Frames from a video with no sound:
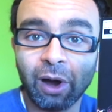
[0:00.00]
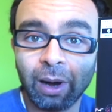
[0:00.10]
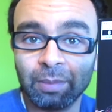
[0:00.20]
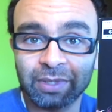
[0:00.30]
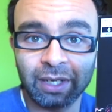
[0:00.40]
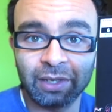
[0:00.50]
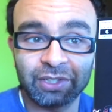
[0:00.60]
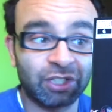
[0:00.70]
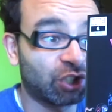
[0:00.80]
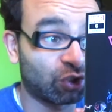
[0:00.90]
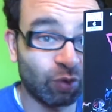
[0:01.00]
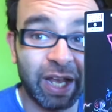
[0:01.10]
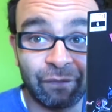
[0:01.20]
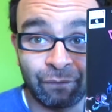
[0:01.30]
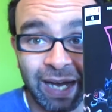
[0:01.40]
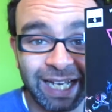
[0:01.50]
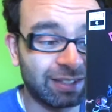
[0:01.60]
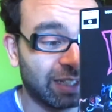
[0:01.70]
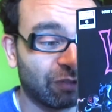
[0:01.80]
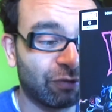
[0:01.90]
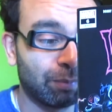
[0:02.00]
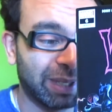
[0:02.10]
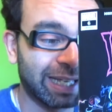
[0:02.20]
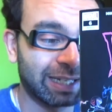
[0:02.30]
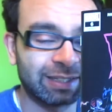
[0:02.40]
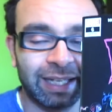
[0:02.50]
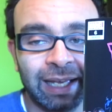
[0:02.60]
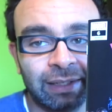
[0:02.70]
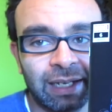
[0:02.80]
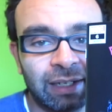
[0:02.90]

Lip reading: arms house, a straight fighting from beginning to end.